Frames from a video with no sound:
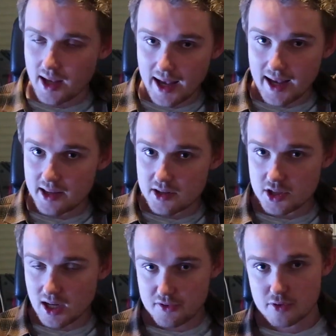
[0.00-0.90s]

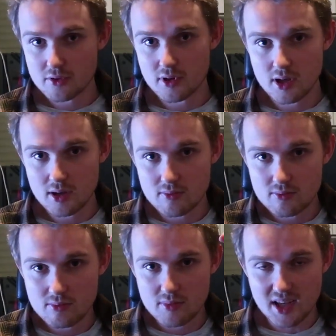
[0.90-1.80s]
and you have to
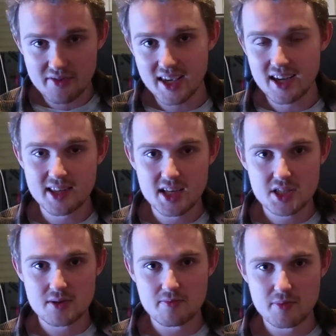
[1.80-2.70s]
navigate
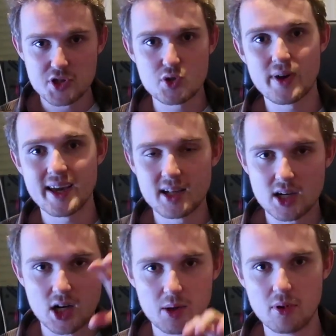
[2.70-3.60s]
this between a
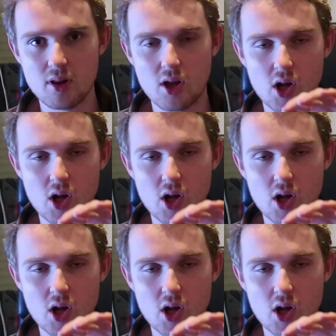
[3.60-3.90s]
couple